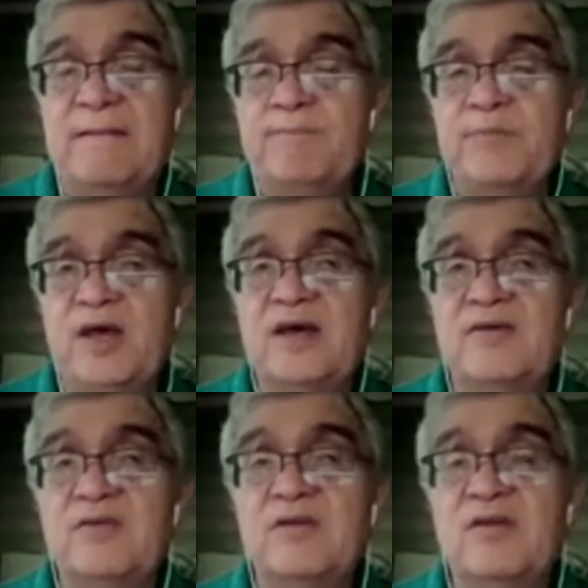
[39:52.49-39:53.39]
friendship
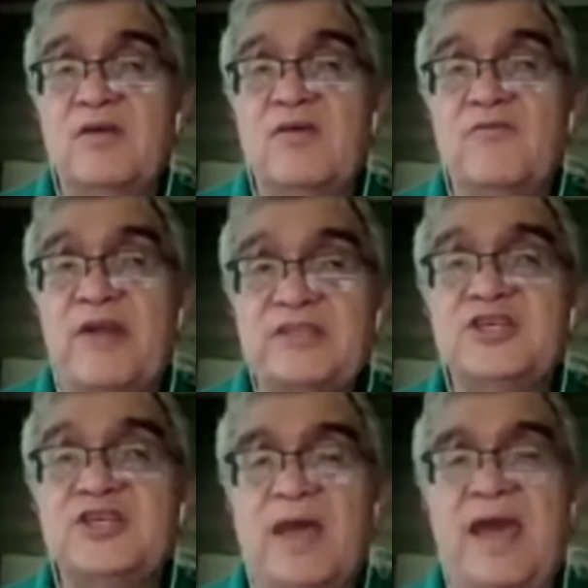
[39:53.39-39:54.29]
and
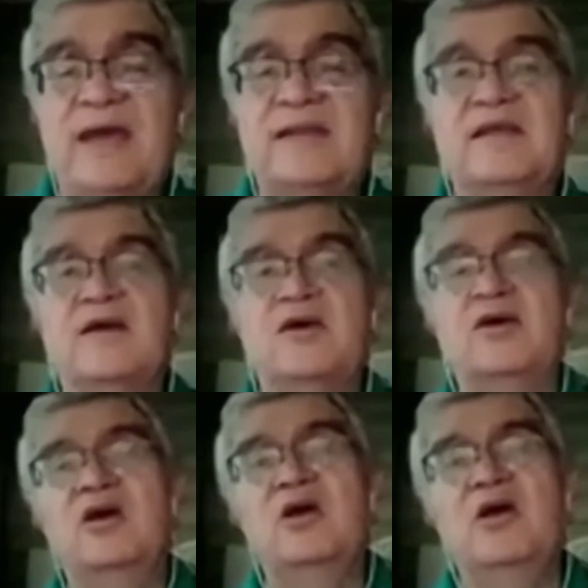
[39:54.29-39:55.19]

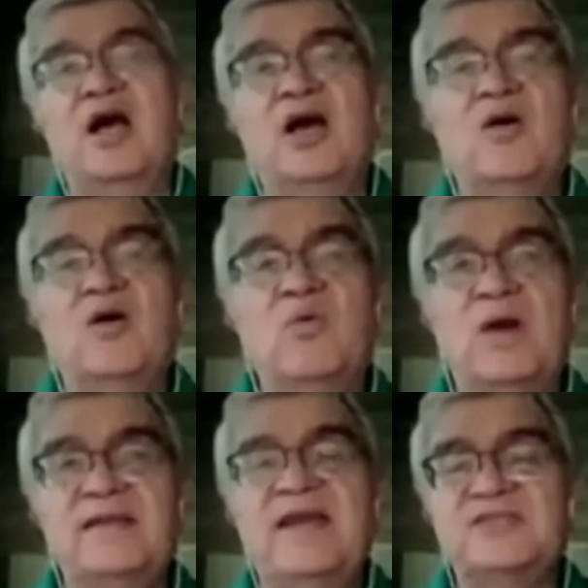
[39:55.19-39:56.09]
what it takes to be
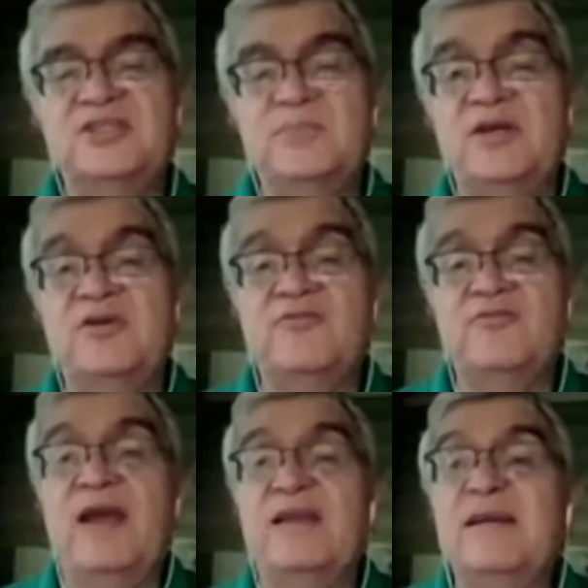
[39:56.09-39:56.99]
a good friend.
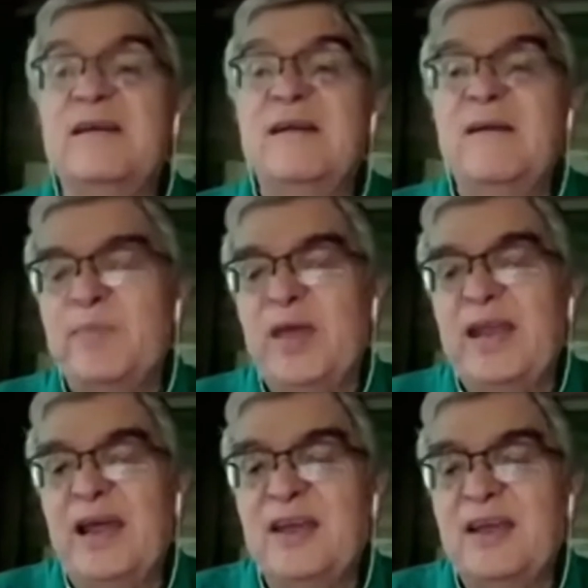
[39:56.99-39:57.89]
And I think
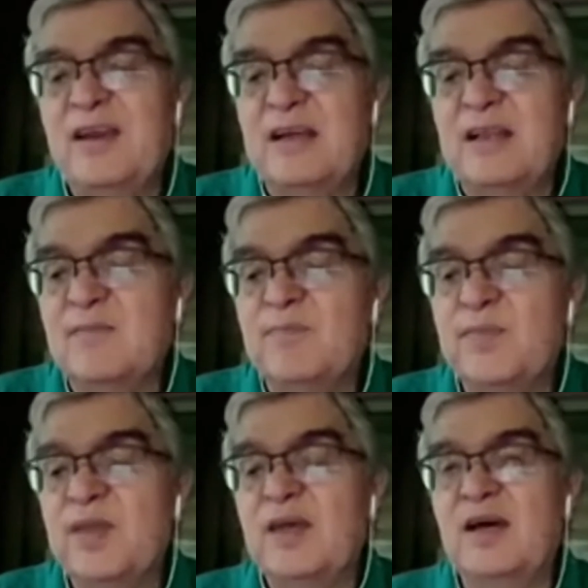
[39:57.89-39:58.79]

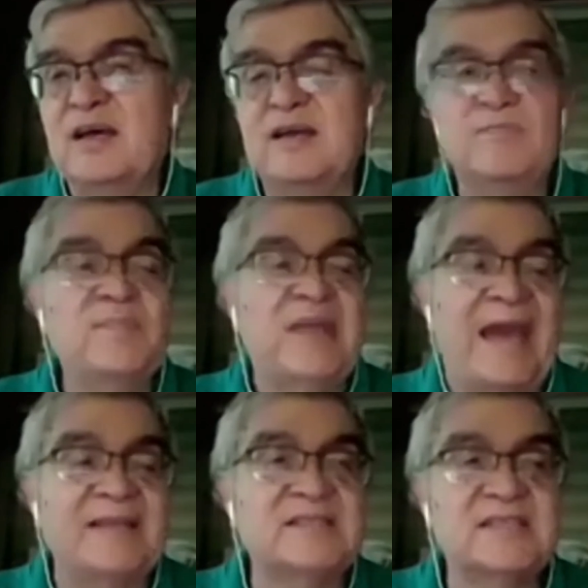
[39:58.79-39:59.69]
cats
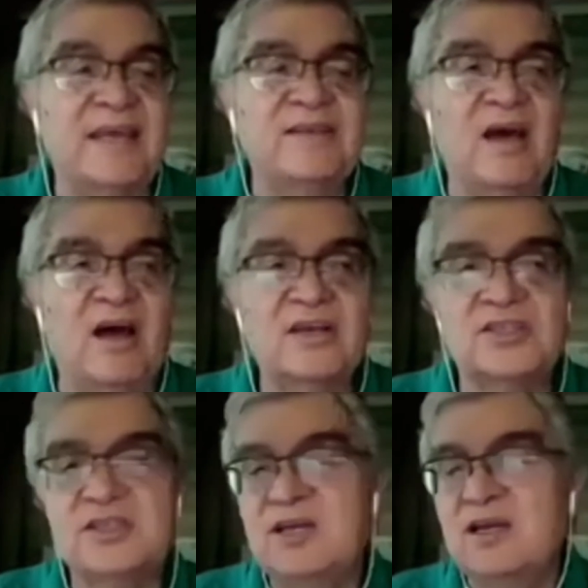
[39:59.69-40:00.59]
and dogs
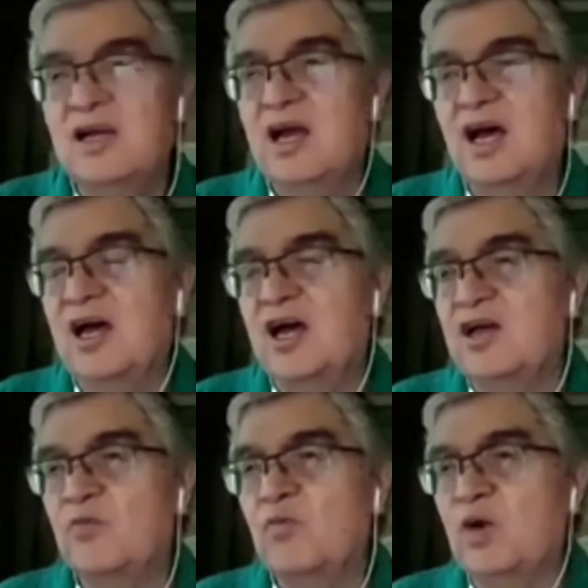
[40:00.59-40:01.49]

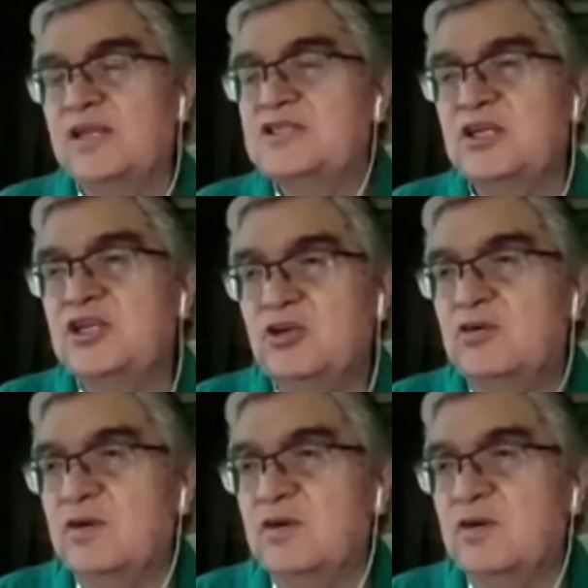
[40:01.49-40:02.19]
will listen to you if you